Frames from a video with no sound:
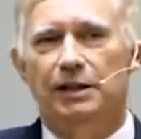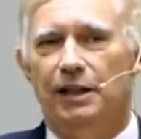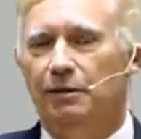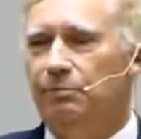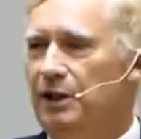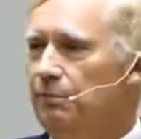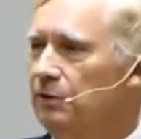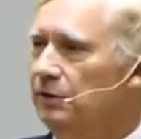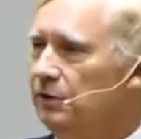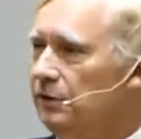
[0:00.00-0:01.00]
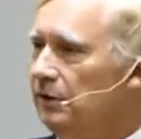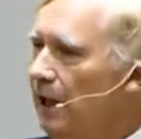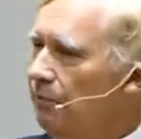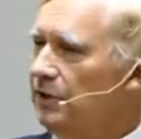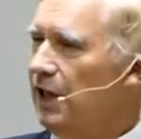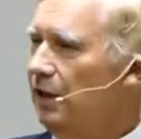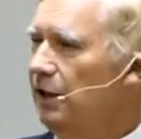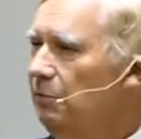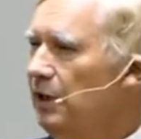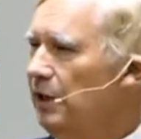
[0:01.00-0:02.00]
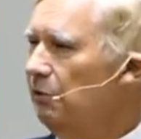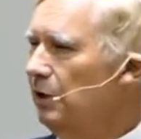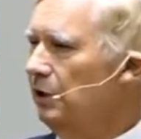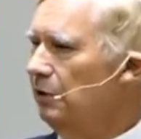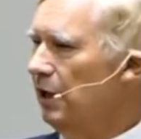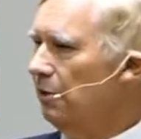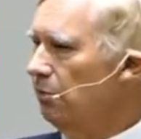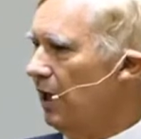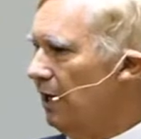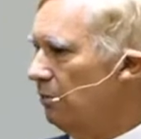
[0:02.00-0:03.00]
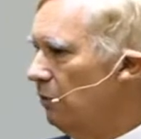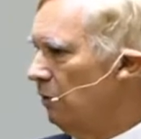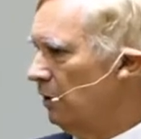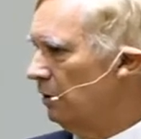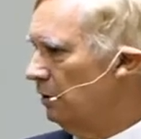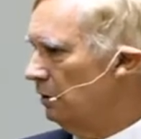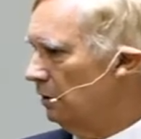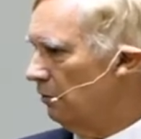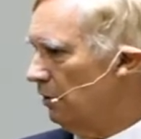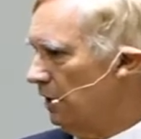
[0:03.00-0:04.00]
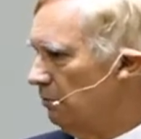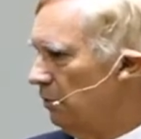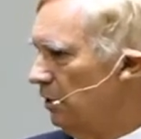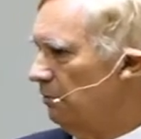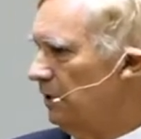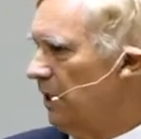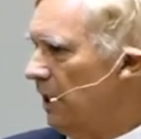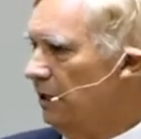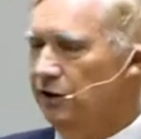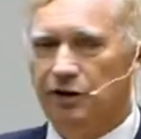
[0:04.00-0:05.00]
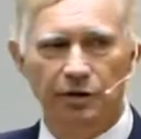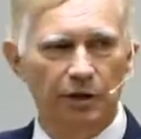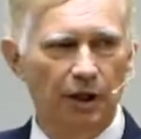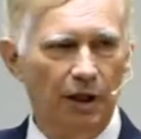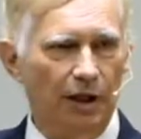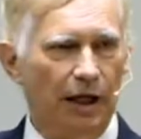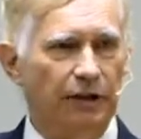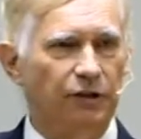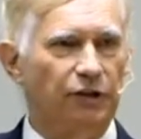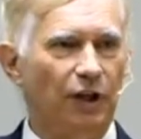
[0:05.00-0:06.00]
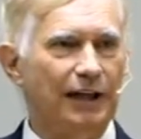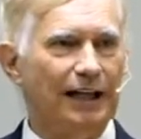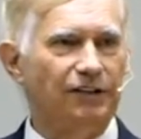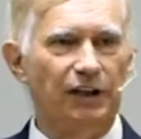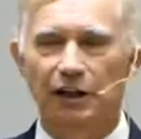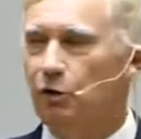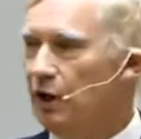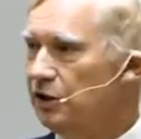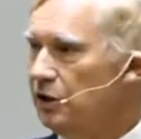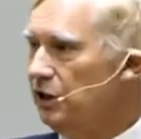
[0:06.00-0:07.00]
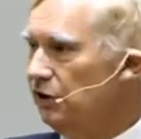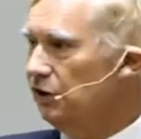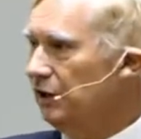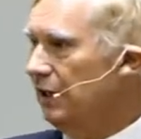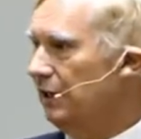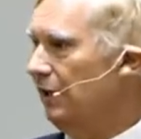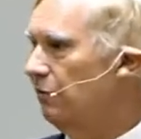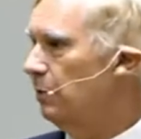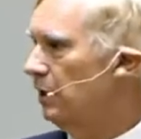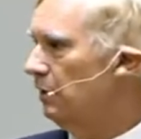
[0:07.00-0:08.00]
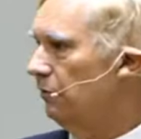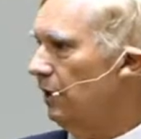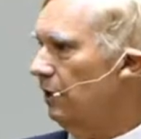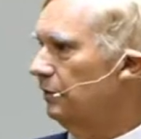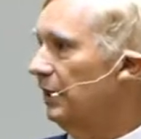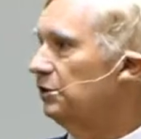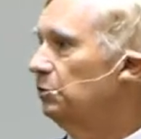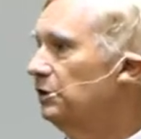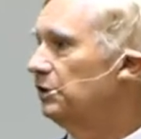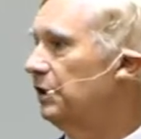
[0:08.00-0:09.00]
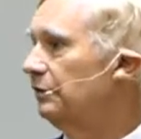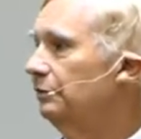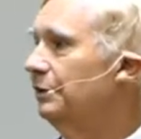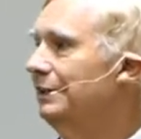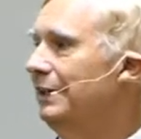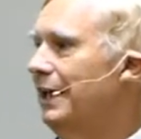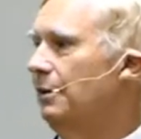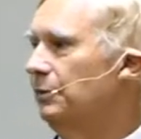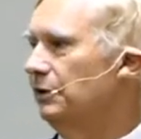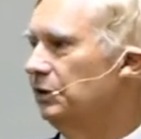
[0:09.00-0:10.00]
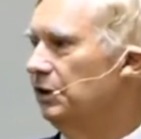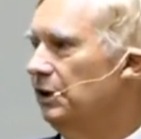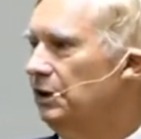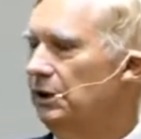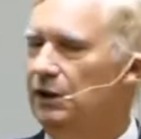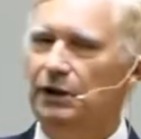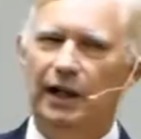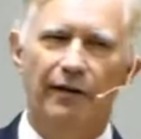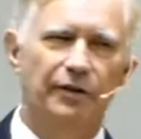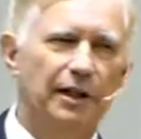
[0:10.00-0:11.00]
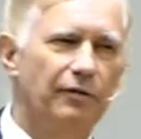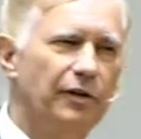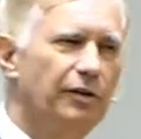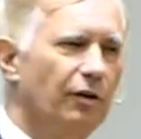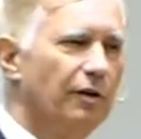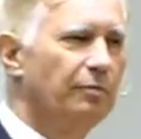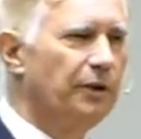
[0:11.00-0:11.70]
uh, people kept telling me when you get a blackboard or a whiteboard behind you, and, and you start asking questions and getting everybody involved, that's when stuff really happens. Have you ever thought of